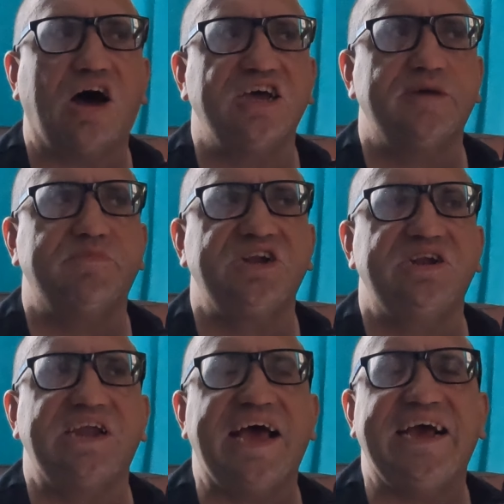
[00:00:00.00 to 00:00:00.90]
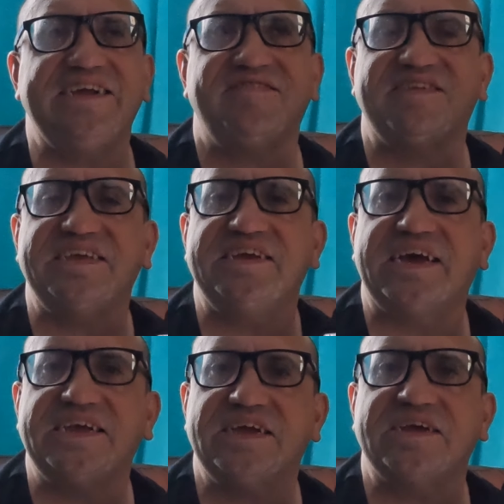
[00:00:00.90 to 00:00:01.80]
I am an
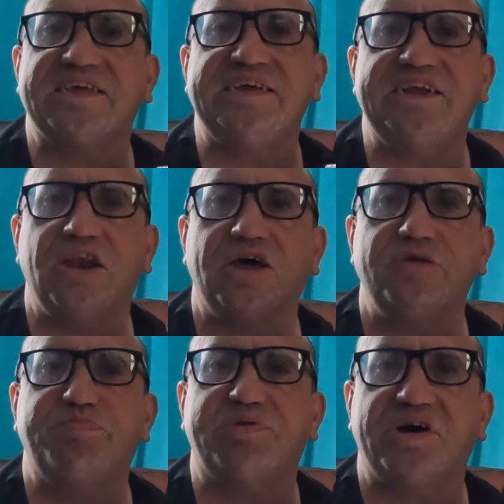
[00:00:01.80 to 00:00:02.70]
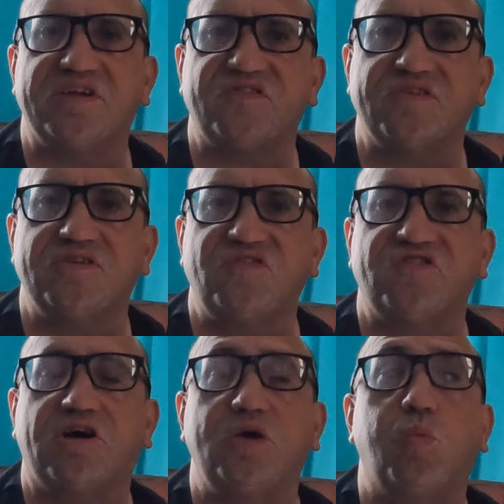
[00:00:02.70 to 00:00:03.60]
88 kilo person, so I